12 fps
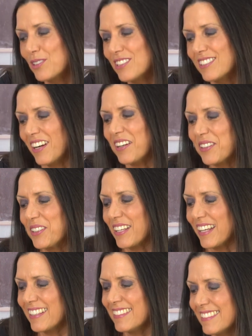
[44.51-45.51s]
to start
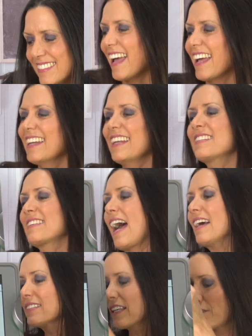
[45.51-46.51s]
cooking and it's
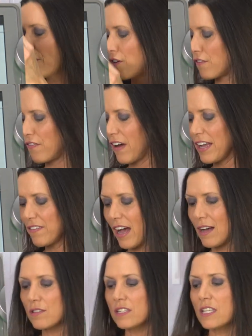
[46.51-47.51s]
asking for 5
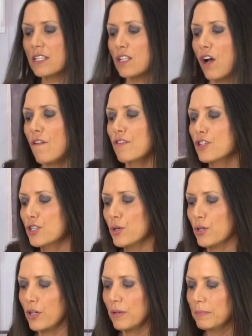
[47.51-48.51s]
ounces of
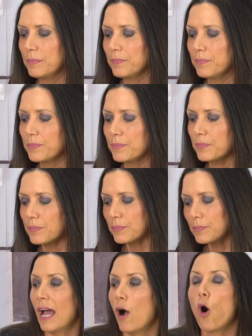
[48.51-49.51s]
sugar.
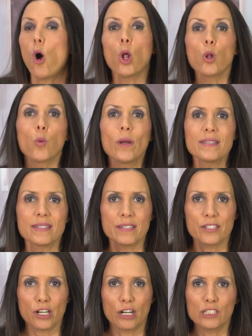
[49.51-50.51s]
Now, always
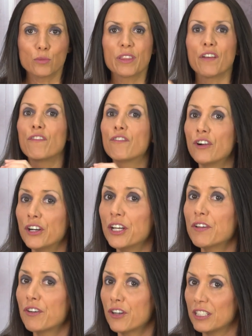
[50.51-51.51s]
start with a
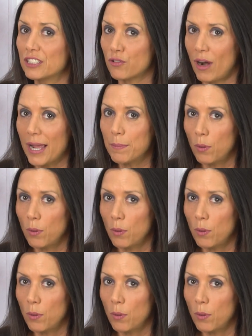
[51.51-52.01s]
very dry